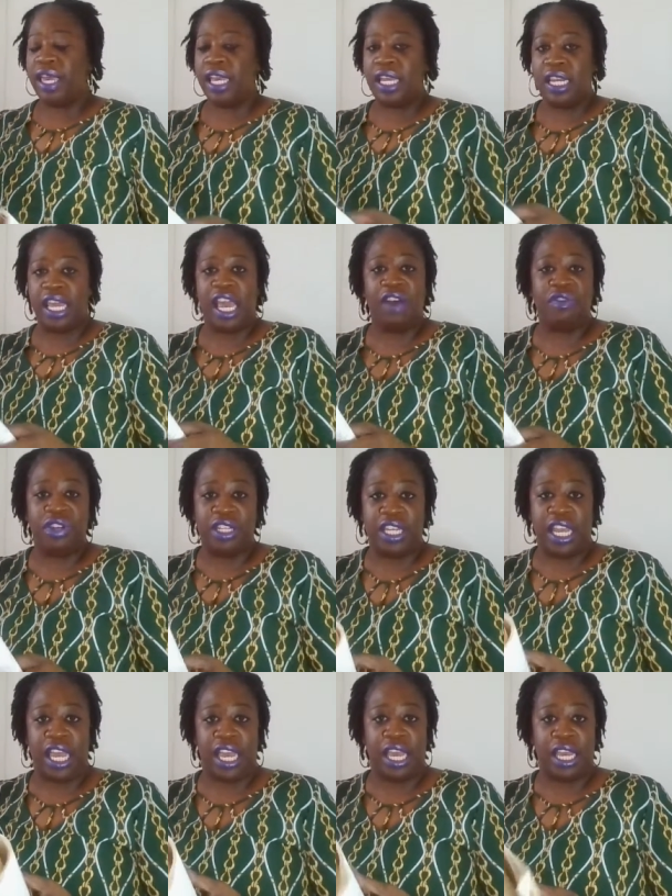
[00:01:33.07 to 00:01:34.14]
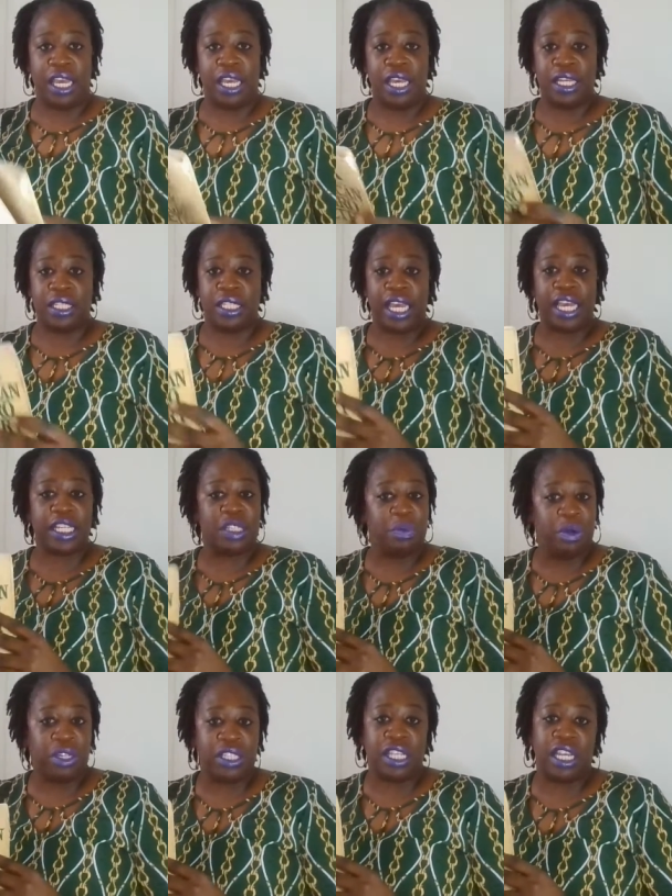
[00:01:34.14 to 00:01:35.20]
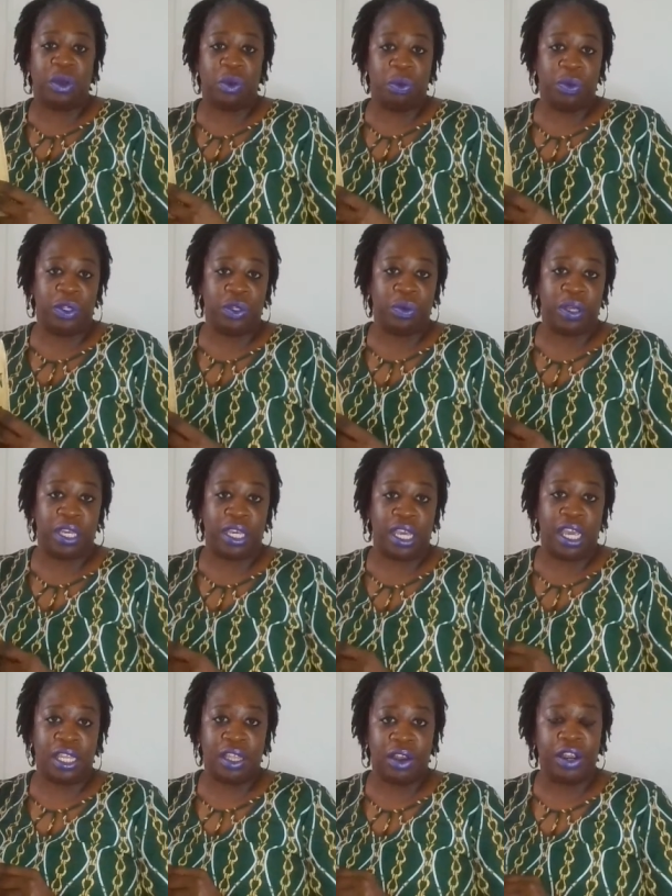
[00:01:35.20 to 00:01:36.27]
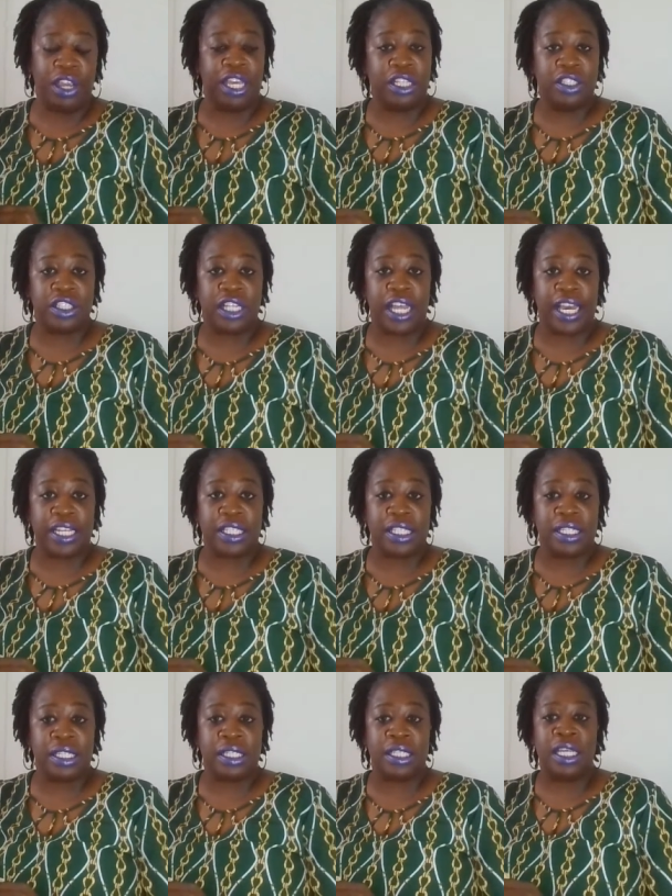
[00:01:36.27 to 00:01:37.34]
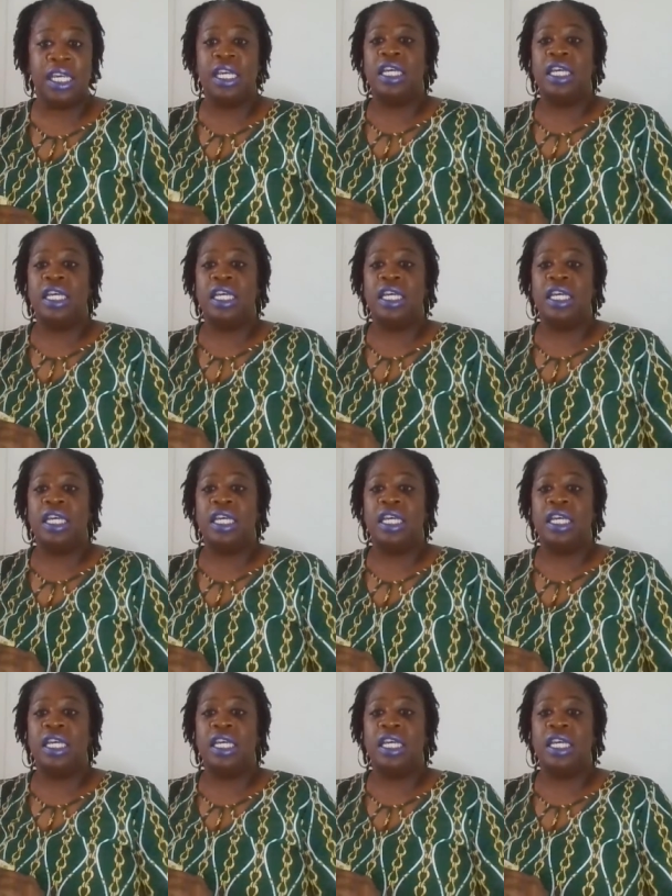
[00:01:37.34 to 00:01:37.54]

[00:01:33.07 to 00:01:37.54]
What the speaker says: in everyday textbooks that they will be doing in their English classes.